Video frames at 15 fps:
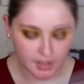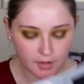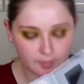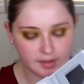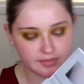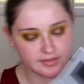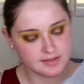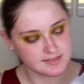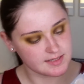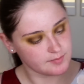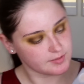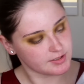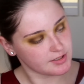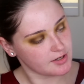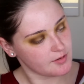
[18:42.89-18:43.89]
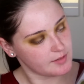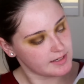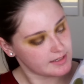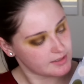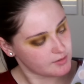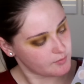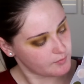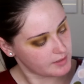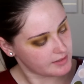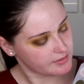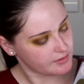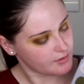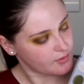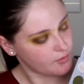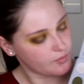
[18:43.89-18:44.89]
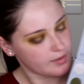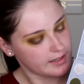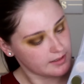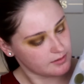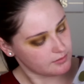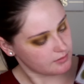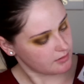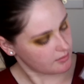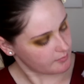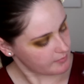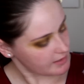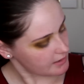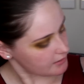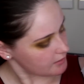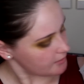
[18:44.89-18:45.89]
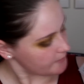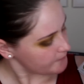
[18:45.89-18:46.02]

go with is I'm gonna go in with Coin. Oh man,